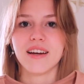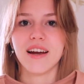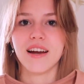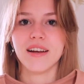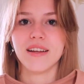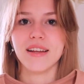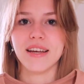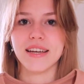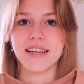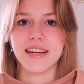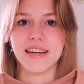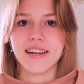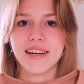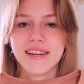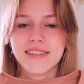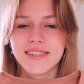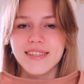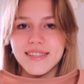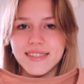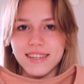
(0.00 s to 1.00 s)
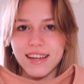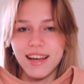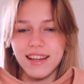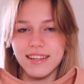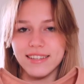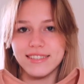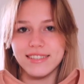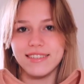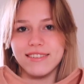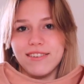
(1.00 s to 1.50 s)
I like it. It's a
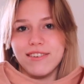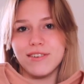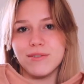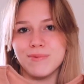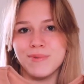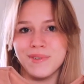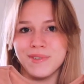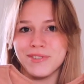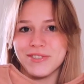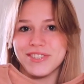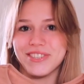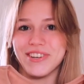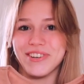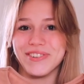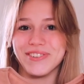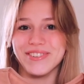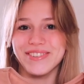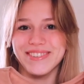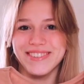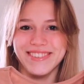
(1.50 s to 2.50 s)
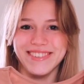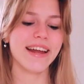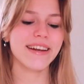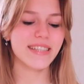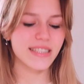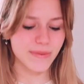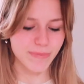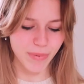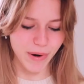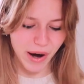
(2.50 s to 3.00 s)
skeleton on a motorcycle and
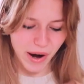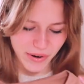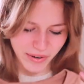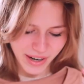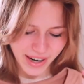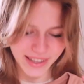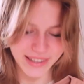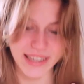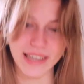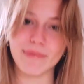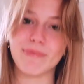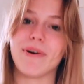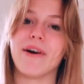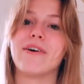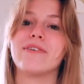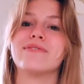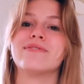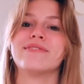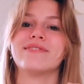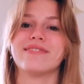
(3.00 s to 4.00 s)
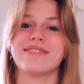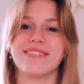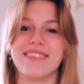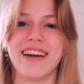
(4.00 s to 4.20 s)
it's brown. I like brown.